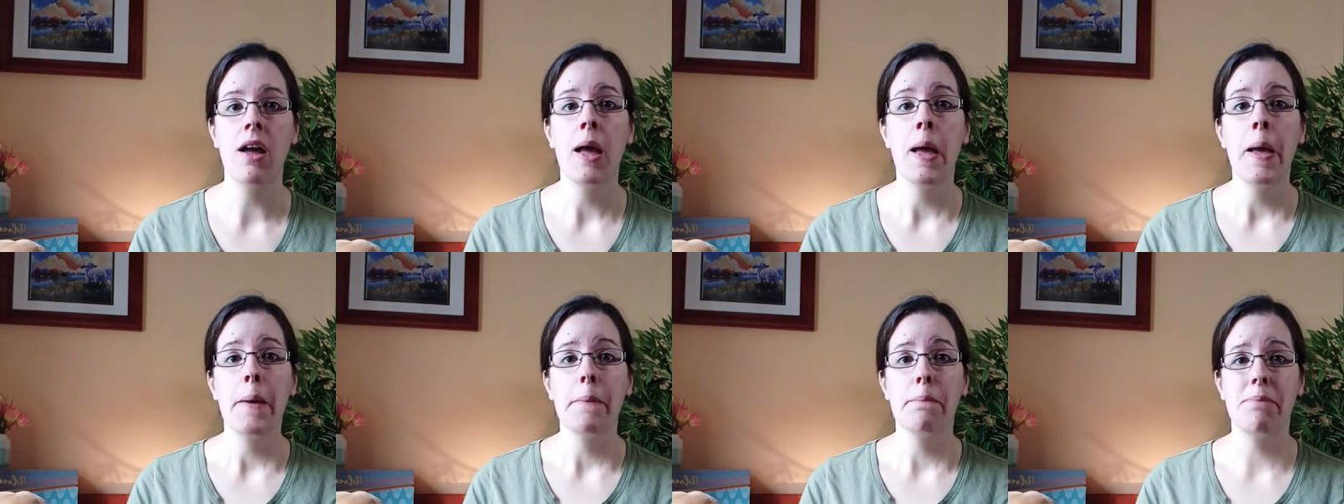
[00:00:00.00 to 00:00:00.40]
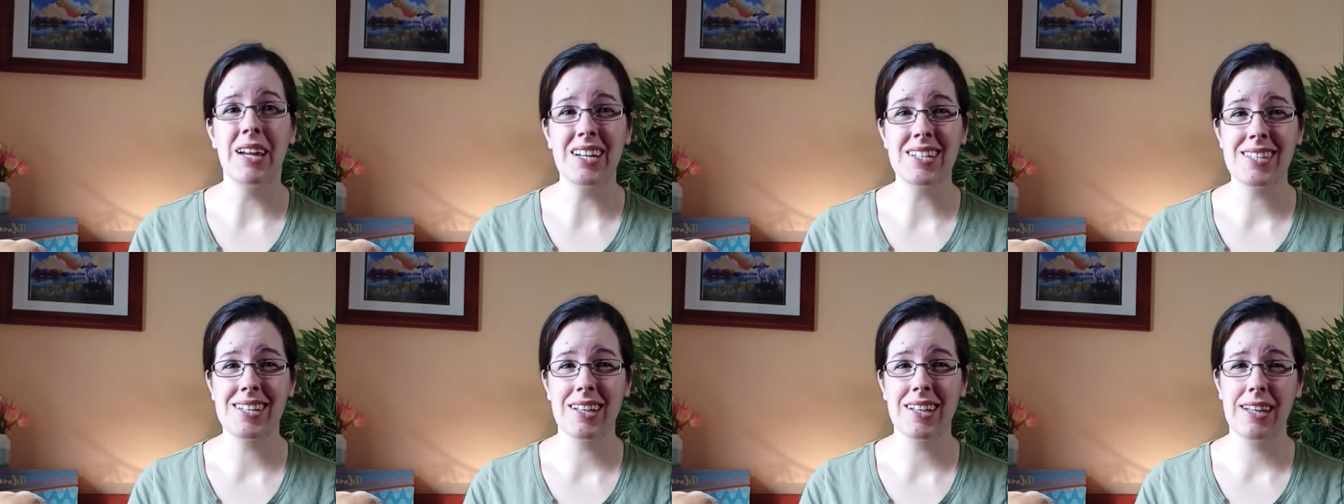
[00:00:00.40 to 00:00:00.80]

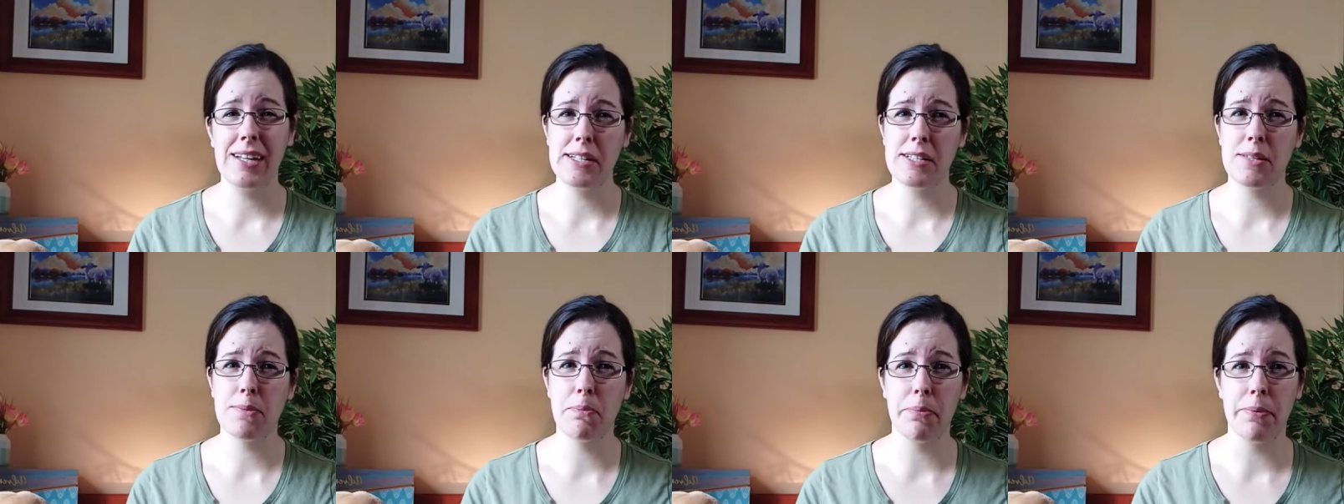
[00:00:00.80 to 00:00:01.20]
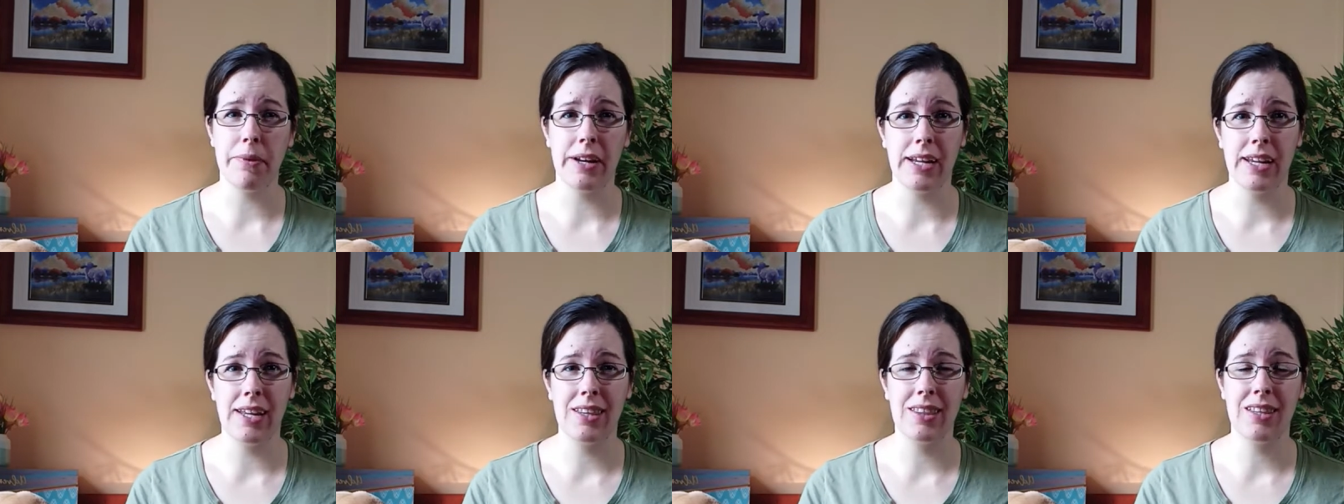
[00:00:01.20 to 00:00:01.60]
Basically, it's
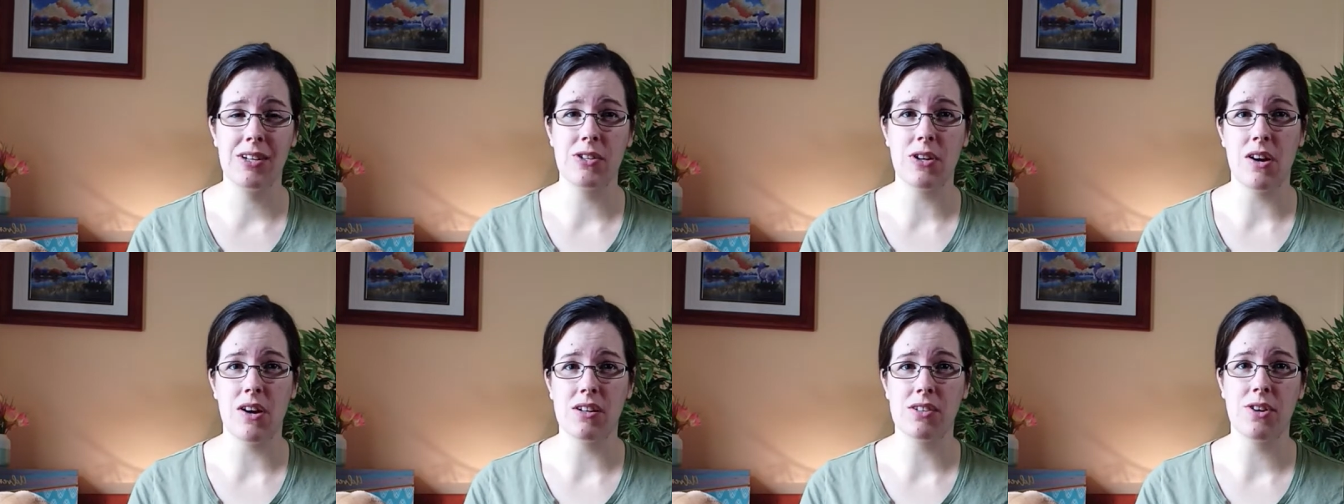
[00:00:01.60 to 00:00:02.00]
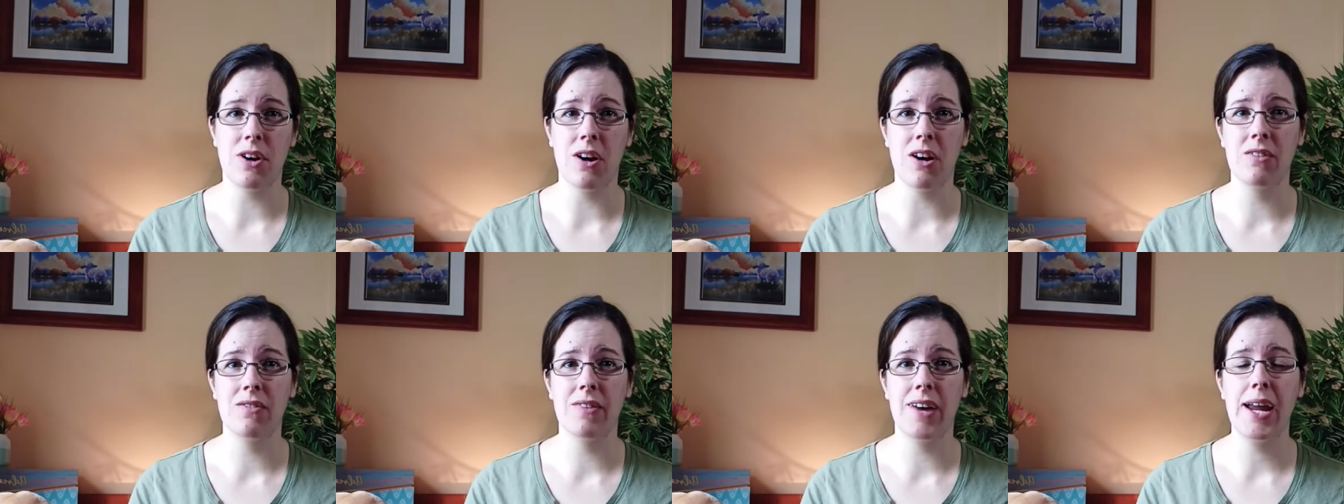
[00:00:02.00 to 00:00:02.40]
bringing the dog's
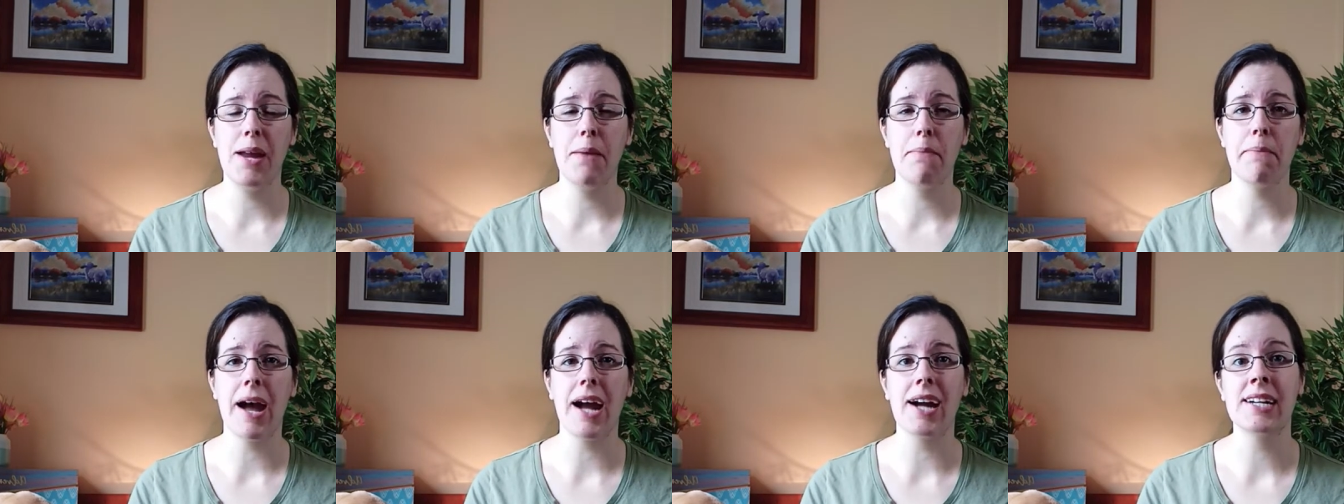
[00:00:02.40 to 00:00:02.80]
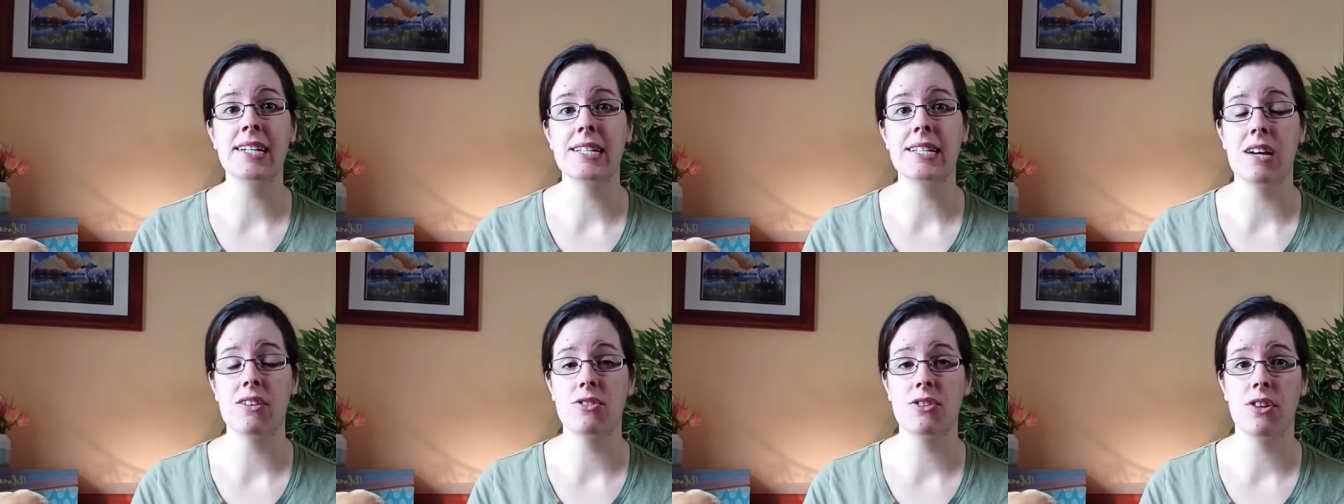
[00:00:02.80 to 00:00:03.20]
heart rate back
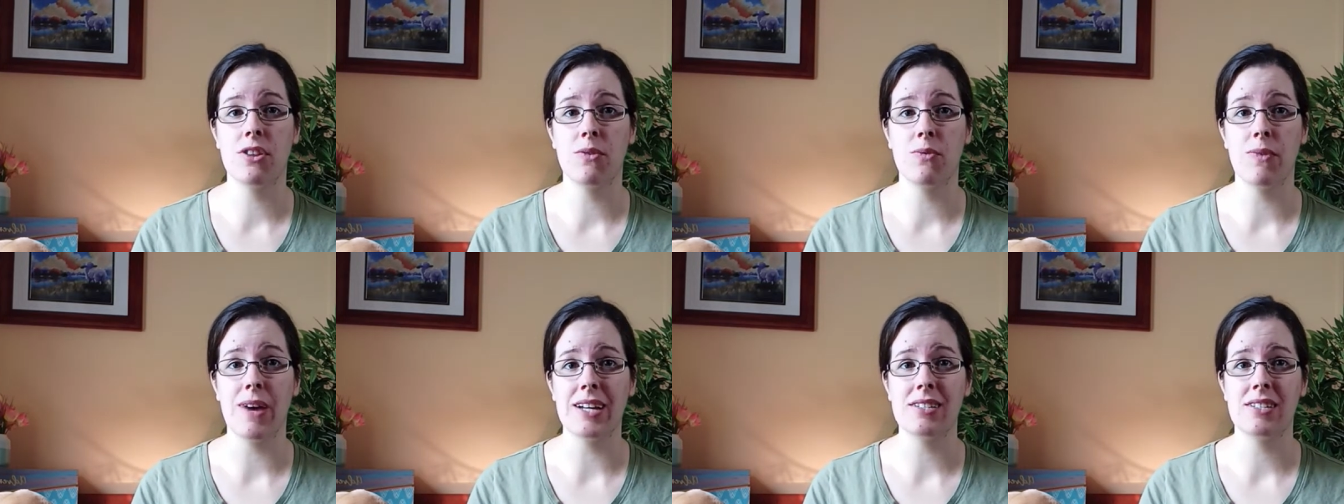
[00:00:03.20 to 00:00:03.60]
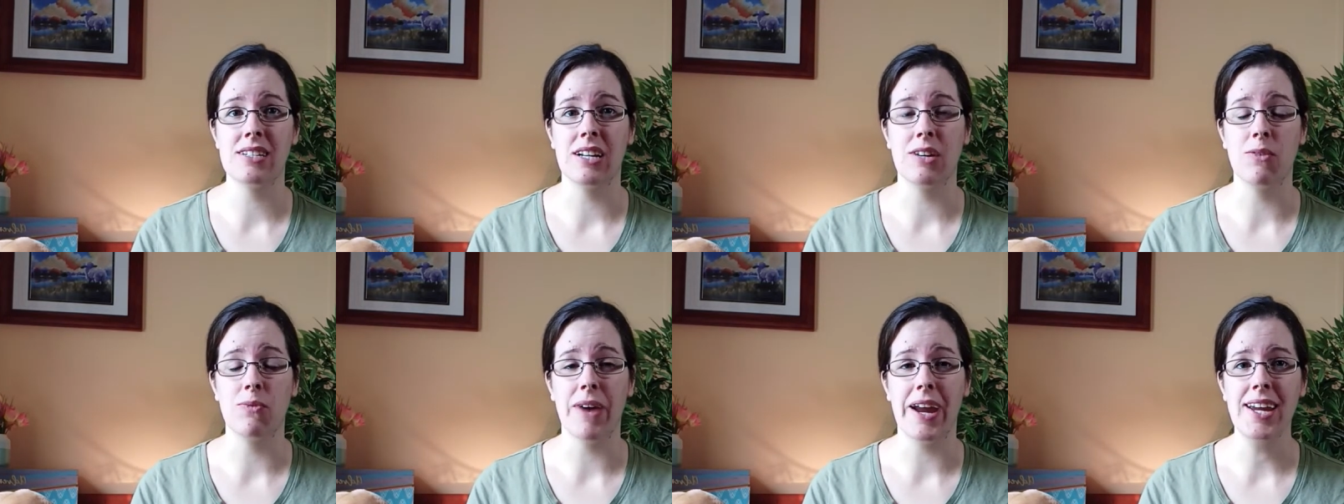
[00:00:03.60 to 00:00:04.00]
down to the
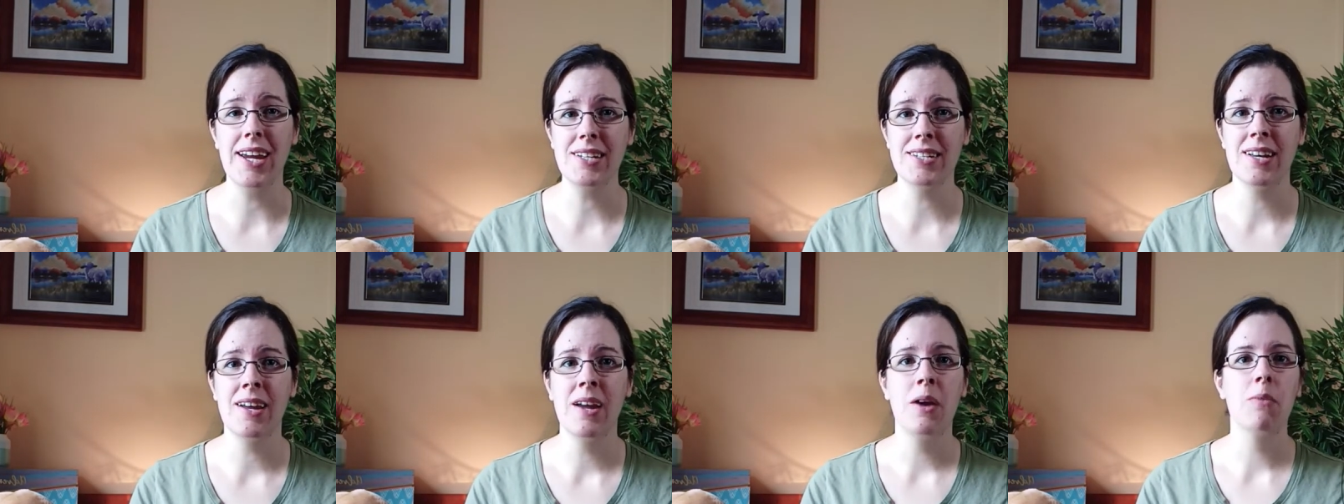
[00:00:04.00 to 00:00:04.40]
resting rate,